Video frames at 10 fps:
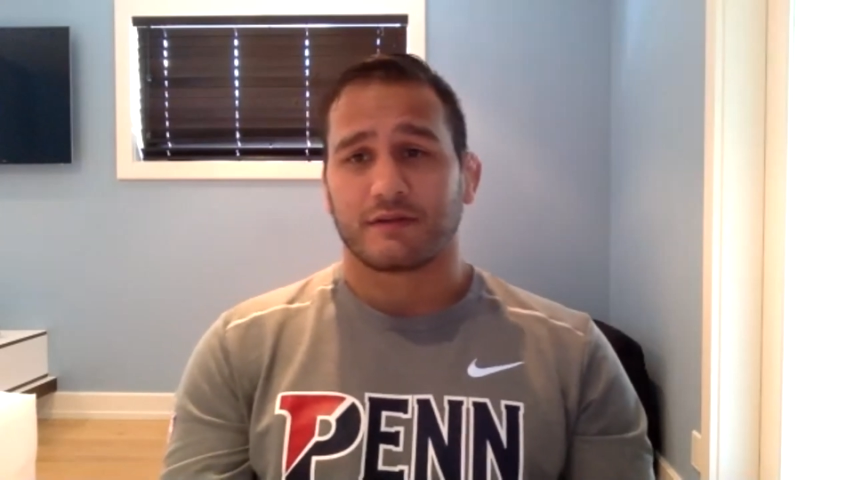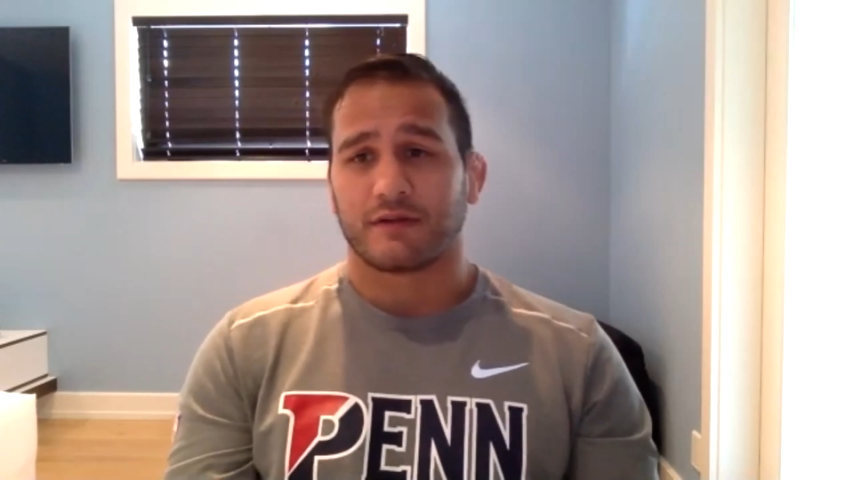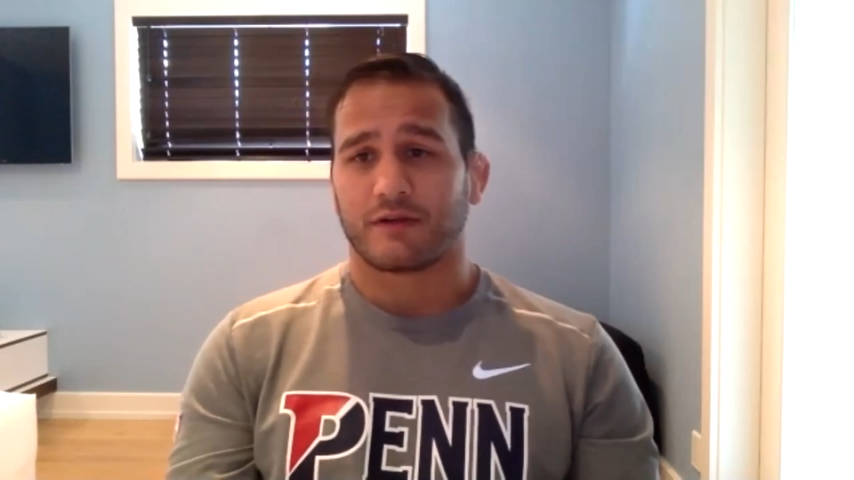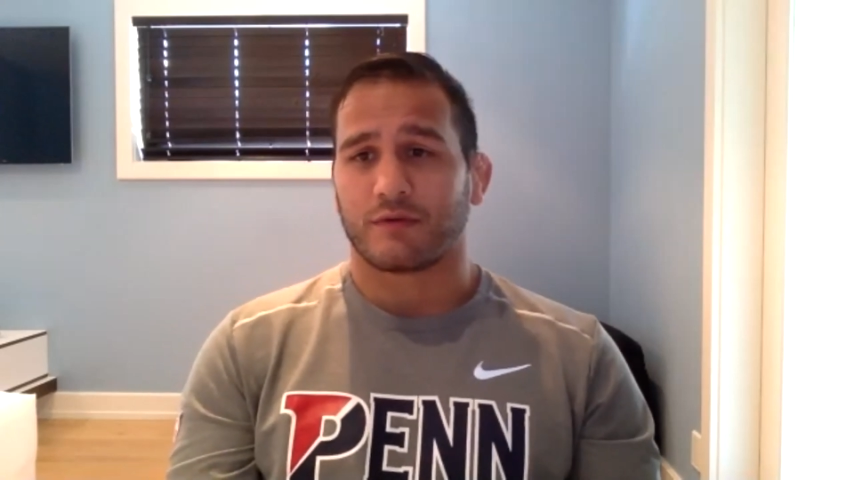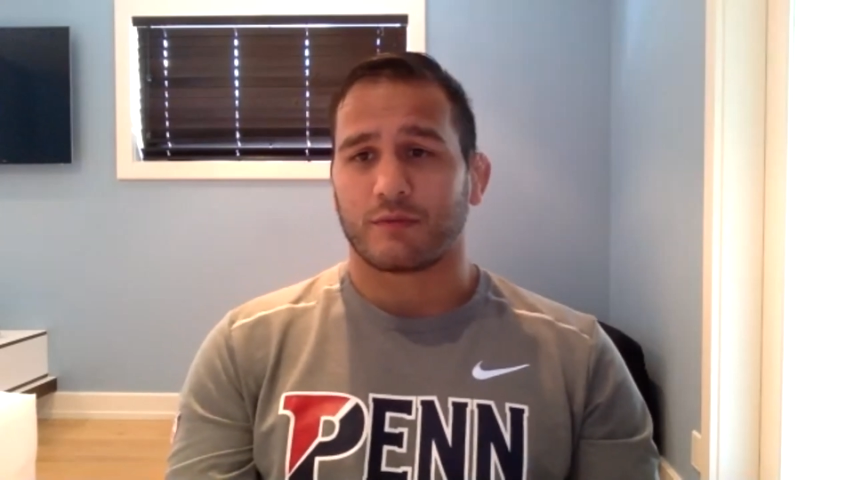
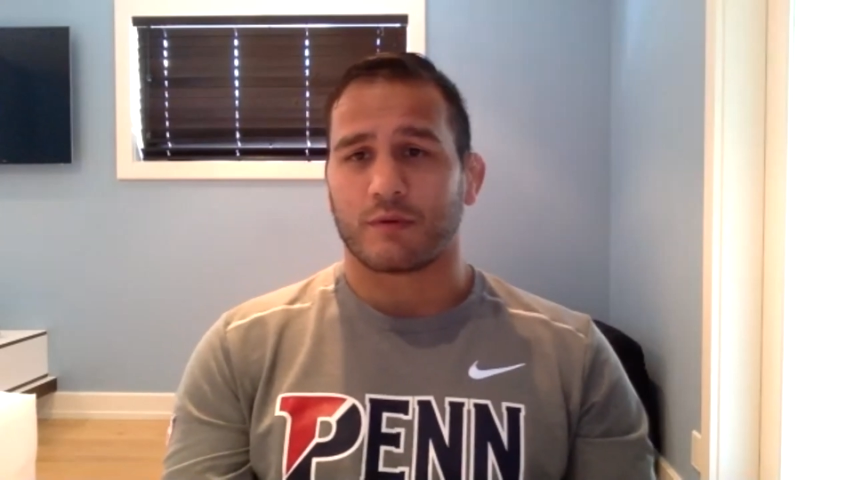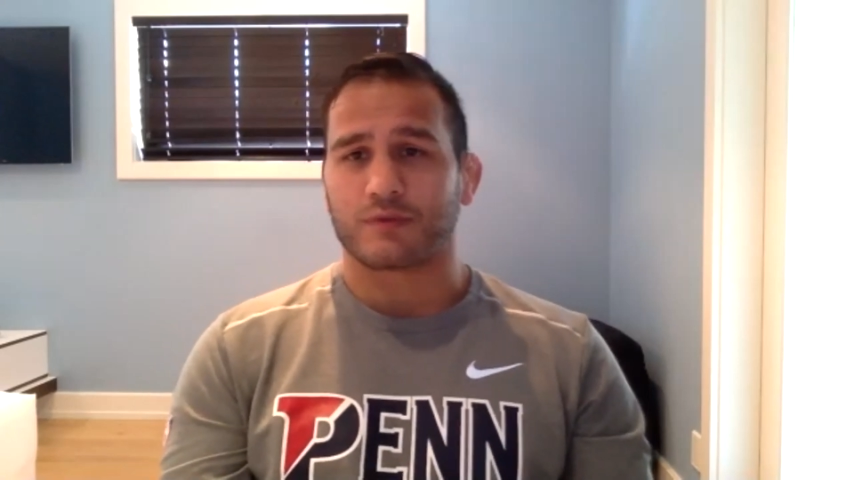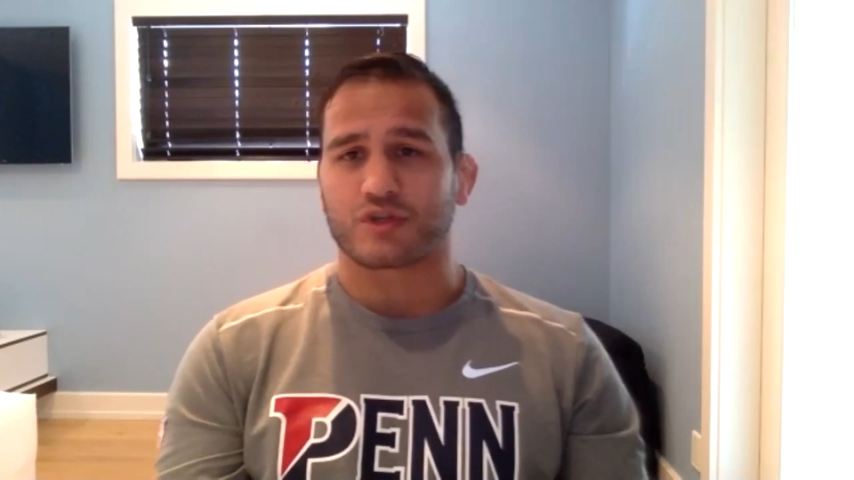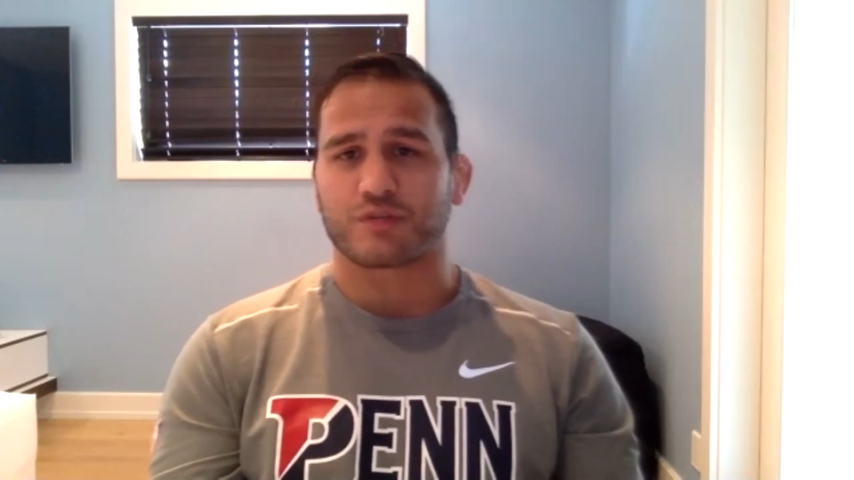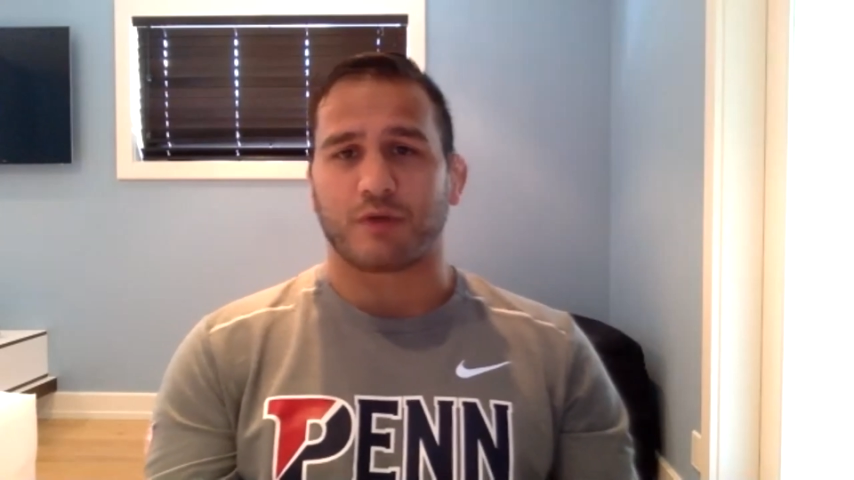what
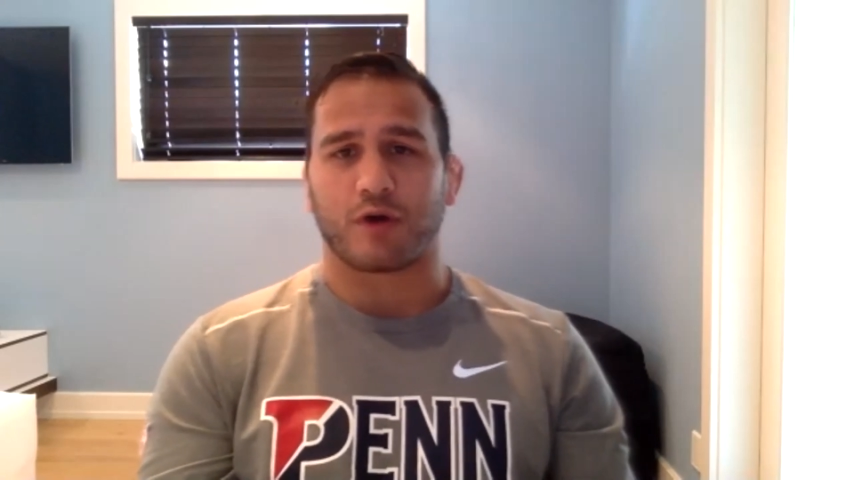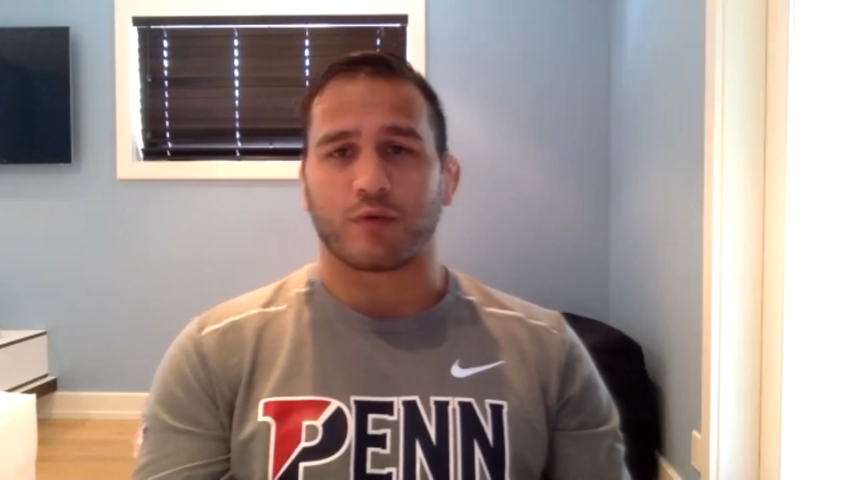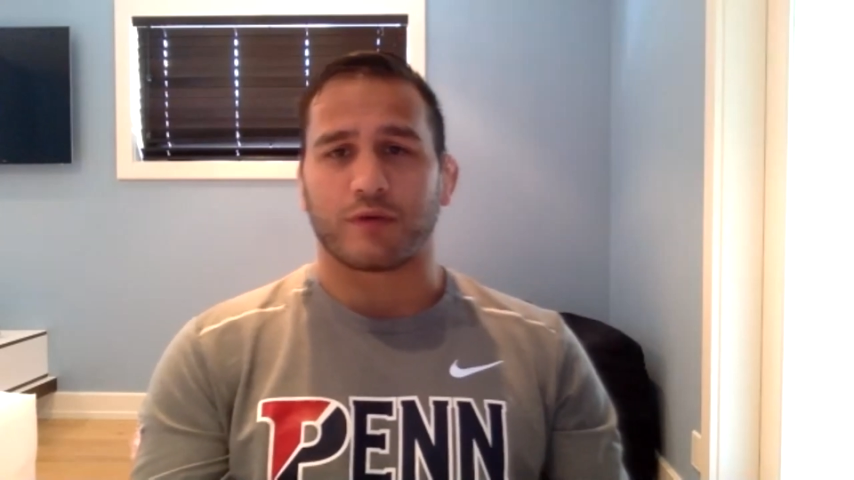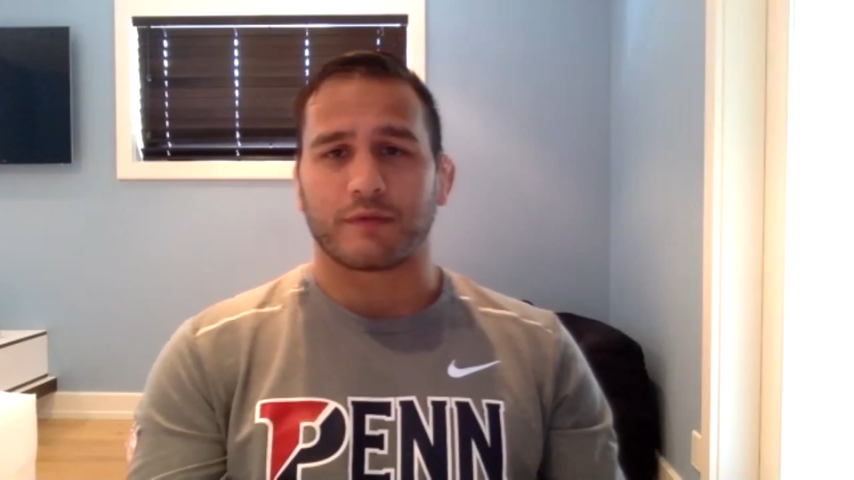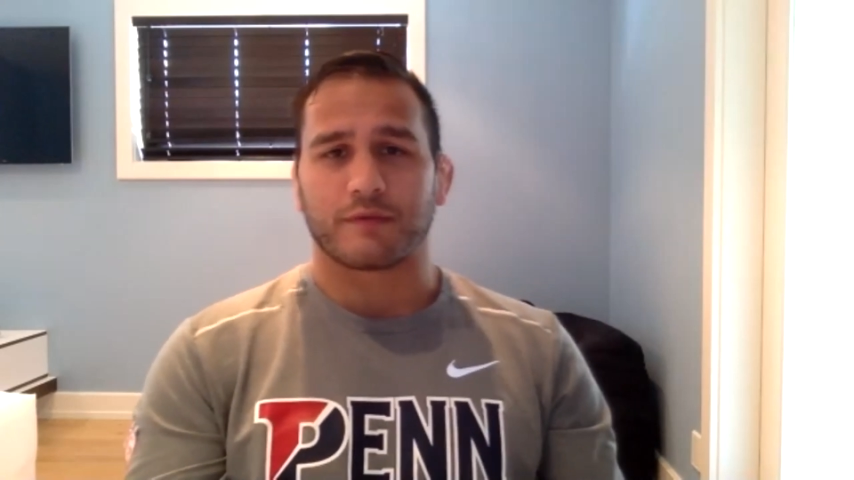was a small win?